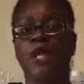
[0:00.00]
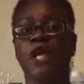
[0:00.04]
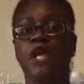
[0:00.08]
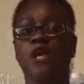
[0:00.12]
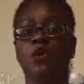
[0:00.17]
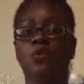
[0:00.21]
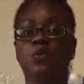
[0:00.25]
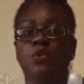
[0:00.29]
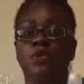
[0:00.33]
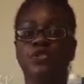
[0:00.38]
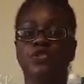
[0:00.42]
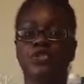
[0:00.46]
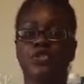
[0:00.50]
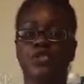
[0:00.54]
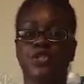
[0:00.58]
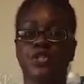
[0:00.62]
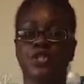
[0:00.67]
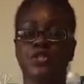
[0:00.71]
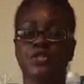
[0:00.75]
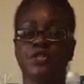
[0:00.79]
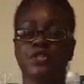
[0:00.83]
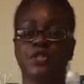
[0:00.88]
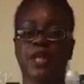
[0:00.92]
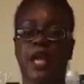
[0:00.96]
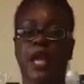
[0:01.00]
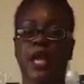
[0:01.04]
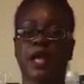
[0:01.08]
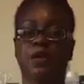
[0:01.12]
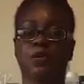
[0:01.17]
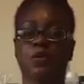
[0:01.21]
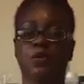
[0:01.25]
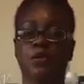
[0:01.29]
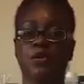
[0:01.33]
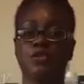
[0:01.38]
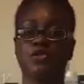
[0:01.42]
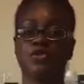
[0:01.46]
It was just
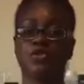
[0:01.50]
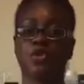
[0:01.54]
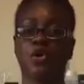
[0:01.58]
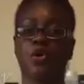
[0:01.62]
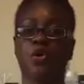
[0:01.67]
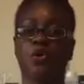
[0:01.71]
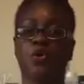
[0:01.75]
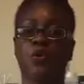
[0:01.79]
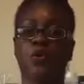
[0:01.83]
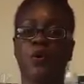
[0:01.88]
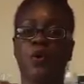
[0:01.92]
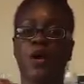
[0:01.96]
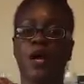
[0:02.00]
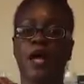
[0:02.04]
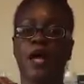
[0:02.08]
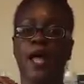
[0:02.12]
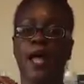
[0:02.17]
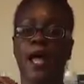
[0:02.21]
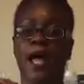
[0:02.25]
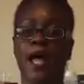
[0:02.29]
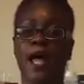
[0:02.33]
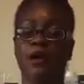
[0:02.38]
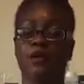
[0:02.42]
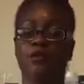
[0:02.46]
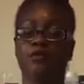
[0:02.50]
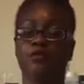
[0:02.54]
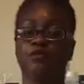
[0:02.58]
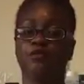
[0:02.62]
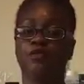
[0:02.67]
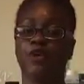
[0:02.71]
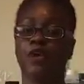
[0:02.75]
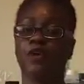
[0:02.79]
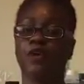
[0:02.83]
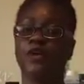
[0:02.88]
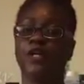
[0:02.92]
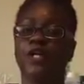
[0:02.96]
that Crisco had a
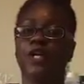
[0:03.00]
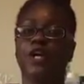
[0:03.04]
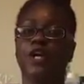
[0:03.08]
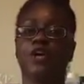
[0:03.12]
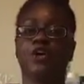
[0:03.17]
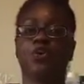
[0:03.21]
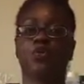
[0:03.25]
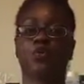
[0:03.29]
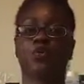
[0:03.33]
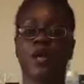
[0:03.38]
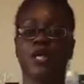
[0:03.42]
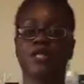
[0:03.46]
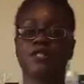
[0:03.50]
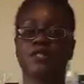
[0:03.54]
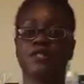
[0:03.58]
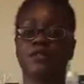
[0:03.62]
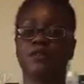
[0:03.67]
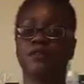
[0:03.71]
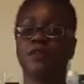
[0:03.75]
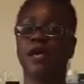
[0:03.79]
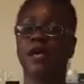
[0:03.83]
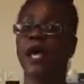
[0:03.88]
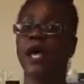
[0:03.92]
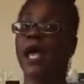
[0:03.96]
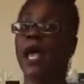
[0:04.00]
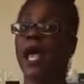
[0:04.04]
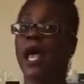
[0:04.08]
very aggressive